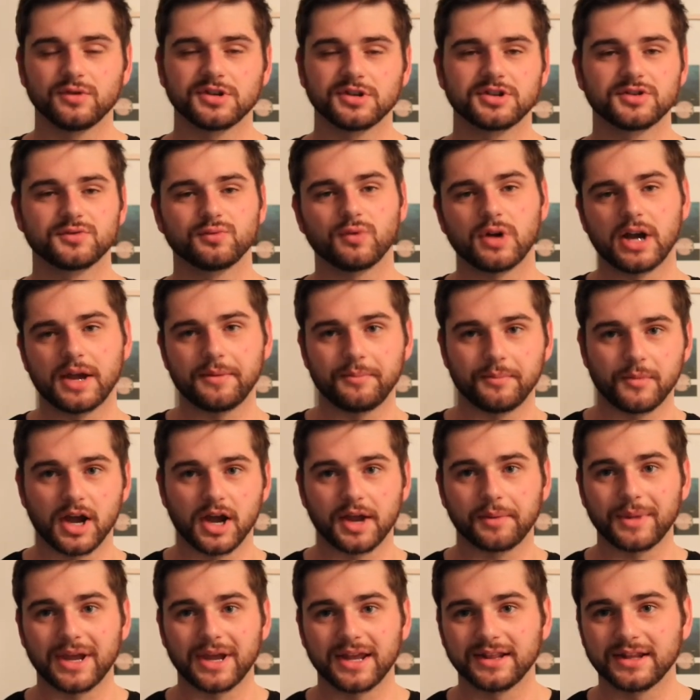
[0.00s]
which is why
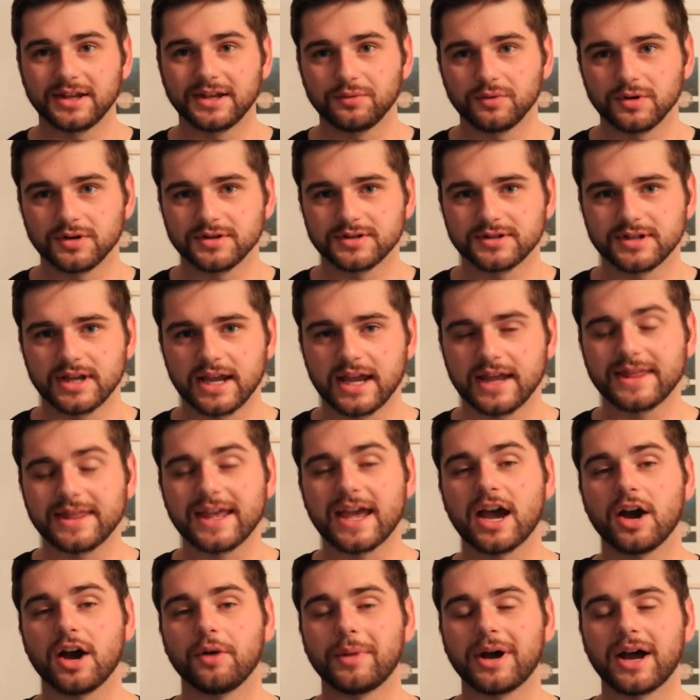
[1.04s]
Mike Manley was at the
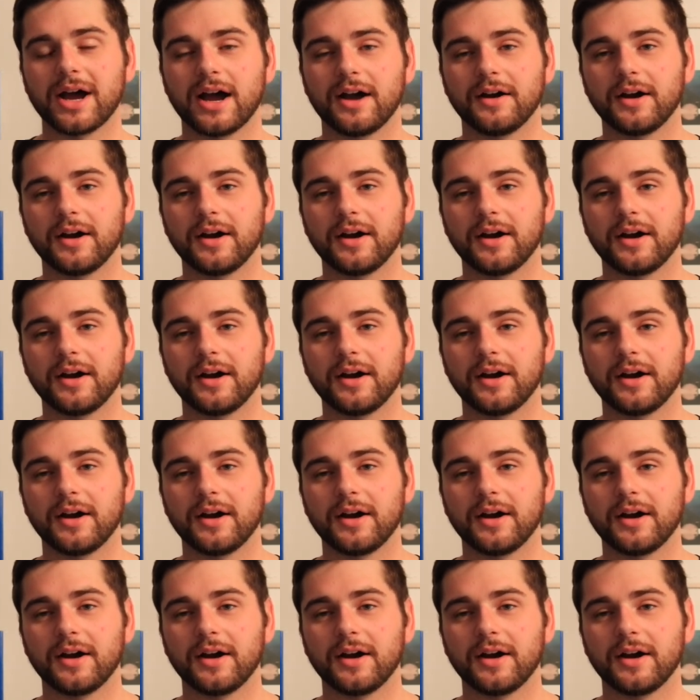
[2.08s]
helm